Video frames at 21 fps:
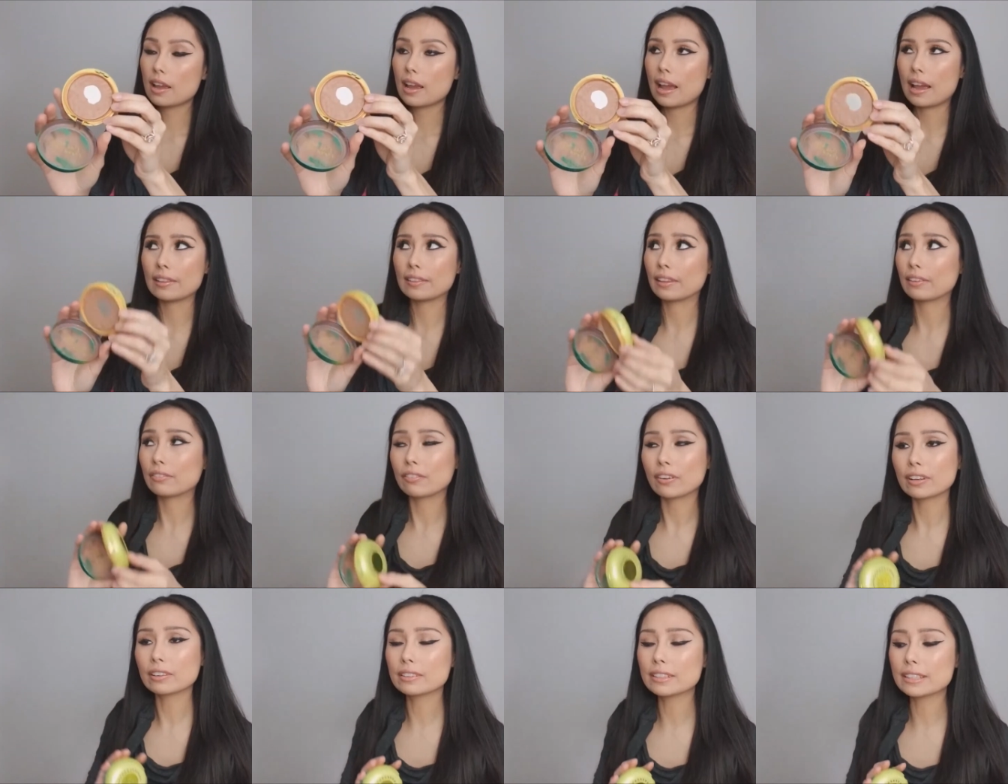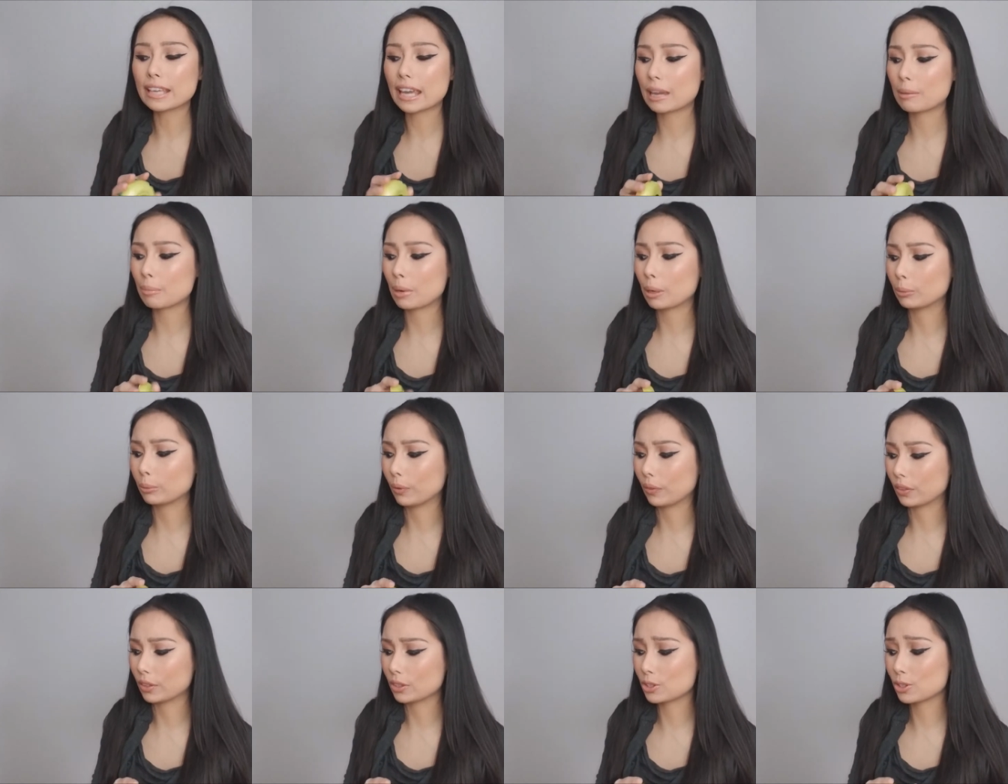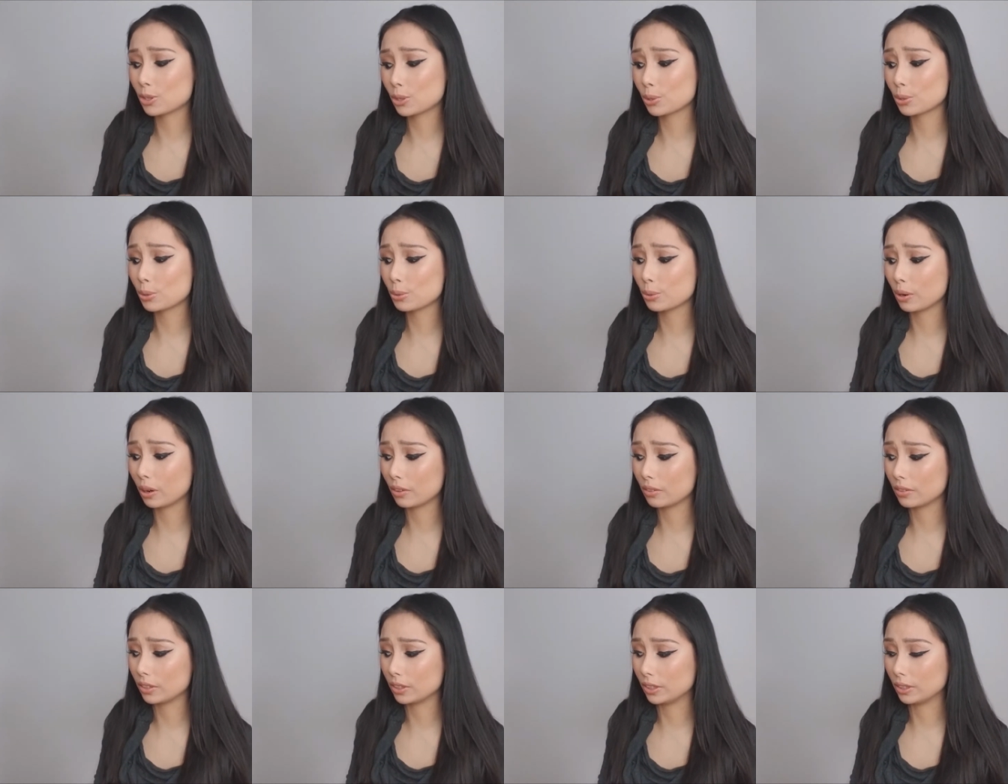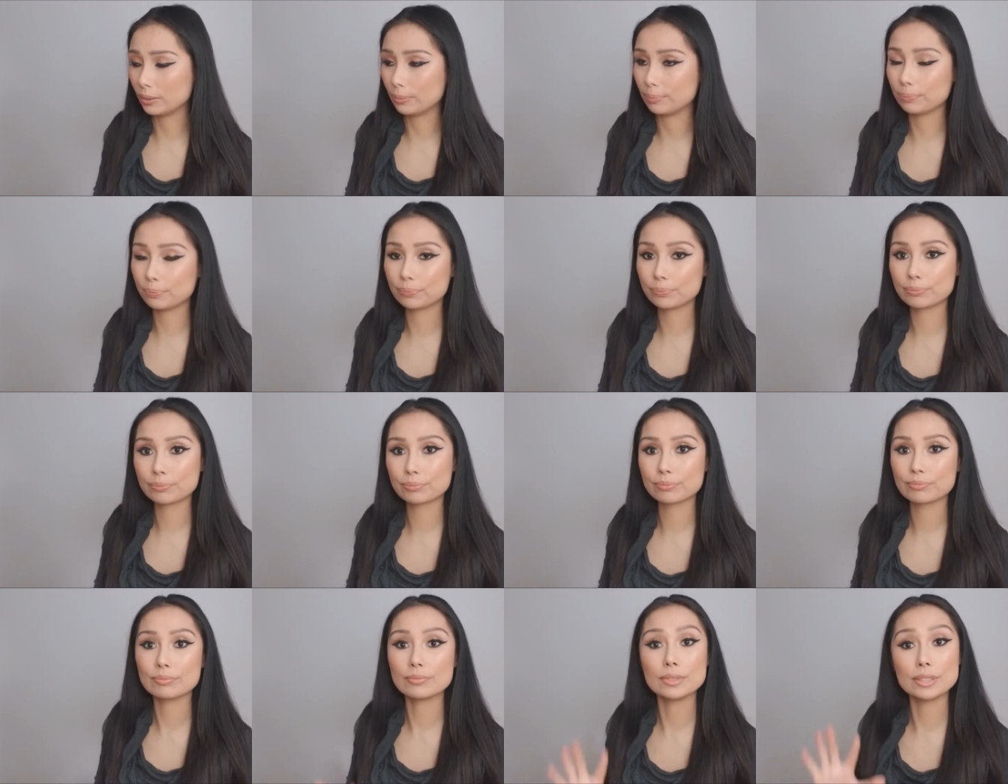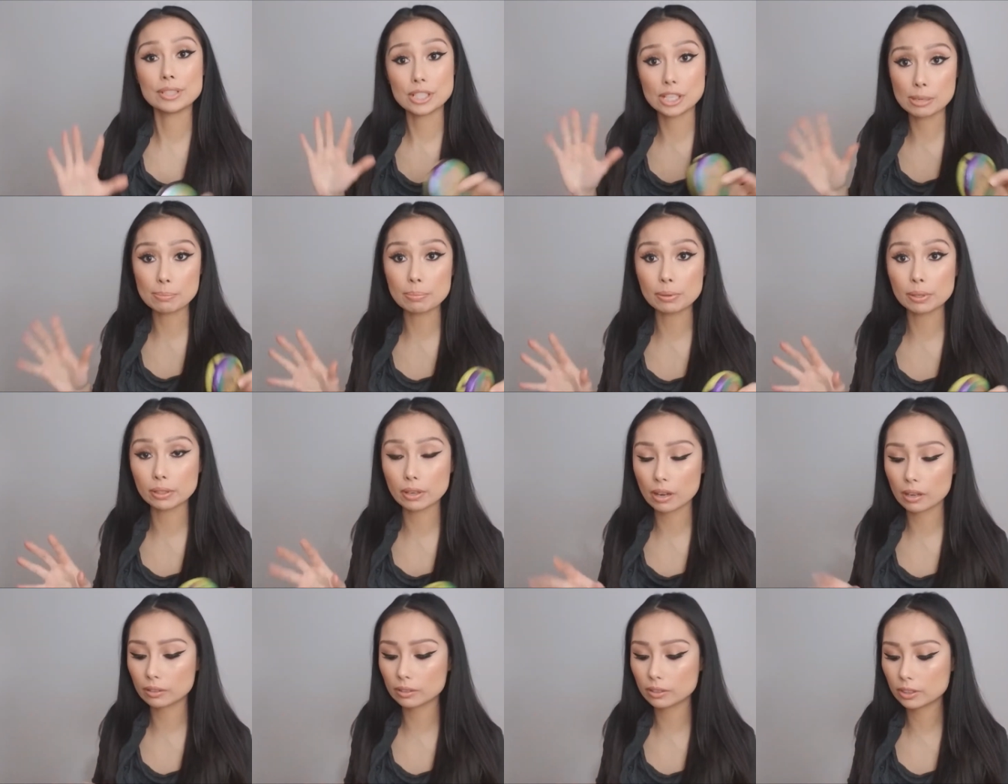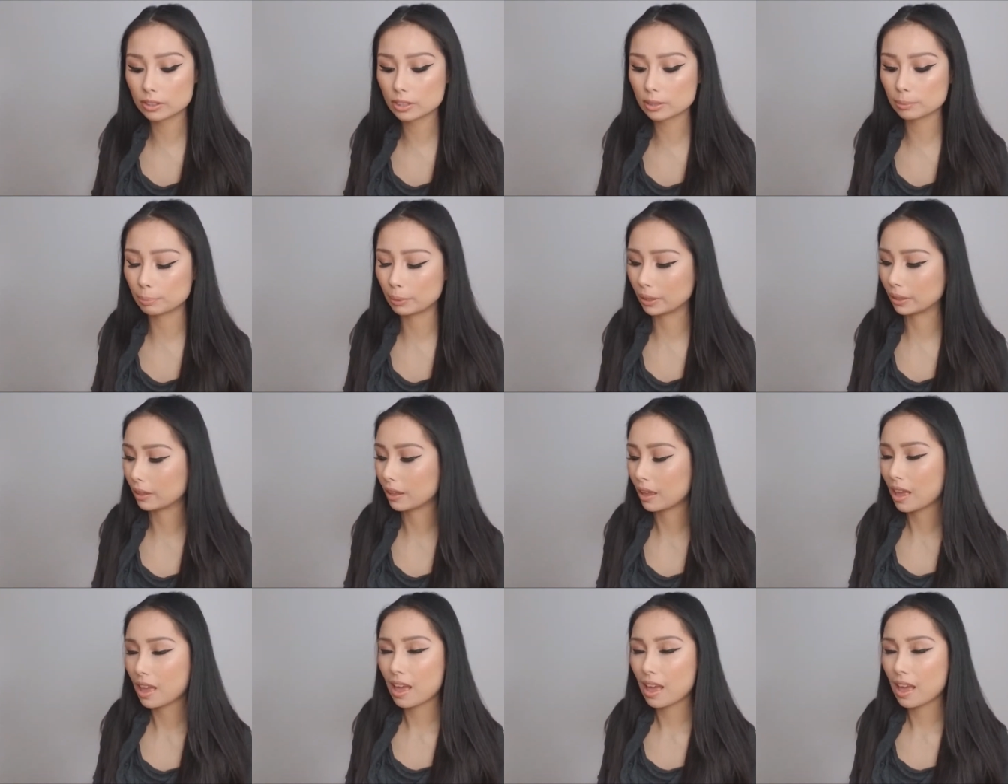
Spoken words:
and they finally came out with two other deeper colors, but